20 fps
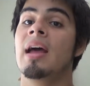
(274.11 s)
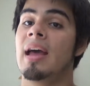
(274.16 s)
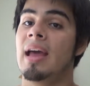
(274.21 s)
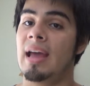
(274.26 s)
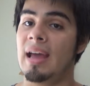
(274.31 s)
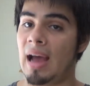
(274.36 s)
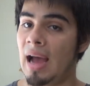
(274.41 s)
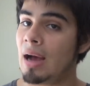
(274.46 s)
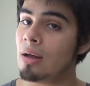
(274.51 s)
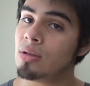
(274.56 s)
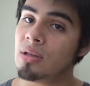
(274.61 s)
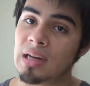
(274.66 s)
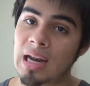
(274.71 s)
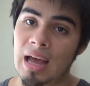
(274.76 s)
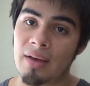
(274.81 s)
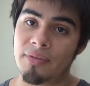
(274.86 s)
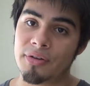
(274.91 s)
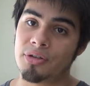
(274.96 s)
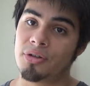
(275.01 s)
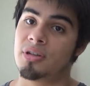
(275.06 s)
"Hey, I only
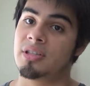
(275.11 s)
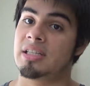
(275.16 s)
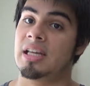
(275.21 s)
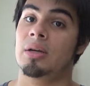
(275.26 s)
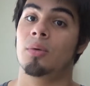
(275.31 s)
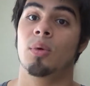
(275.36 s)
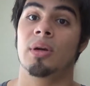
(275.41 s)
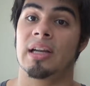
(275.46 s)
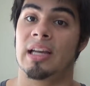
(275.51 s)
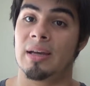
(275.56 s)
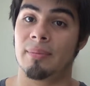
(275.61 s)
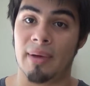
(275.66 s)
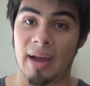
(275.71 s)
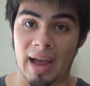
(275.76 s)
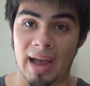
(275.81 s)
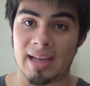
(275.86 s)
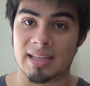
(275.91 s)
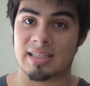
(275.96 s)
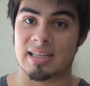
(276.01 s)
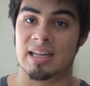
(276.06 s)
laugh at you because I don't want to get my
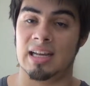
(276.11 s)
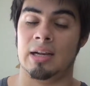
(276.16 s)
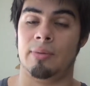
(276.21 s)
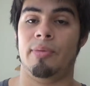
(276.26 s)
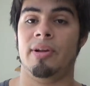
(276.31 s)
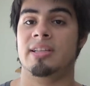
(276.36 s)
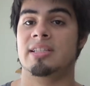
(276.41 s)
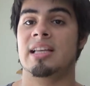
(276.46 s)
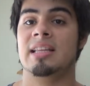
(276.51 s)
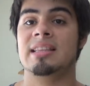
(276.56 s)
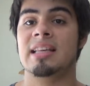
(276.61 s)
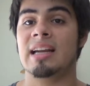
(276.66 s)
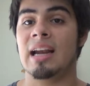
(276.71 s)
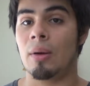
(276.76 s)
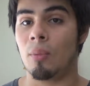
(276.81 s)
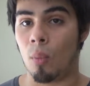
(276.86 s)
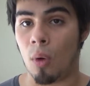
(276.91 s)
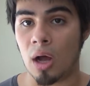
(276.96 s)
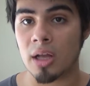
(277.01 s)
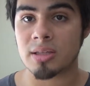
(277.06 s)
ass kicked, but it's not that
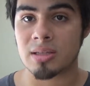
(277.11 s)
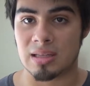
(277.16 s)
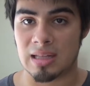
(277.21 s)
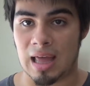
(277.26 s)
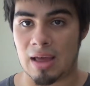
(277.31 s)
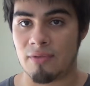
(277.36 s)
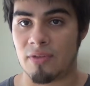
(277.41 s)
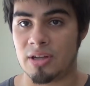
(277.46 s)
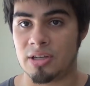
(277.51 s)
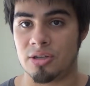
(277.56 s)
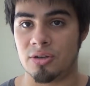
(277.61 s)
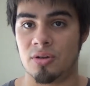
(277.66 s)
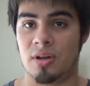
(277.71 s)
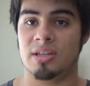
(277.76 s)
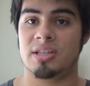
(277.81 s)
I want to laugh at you."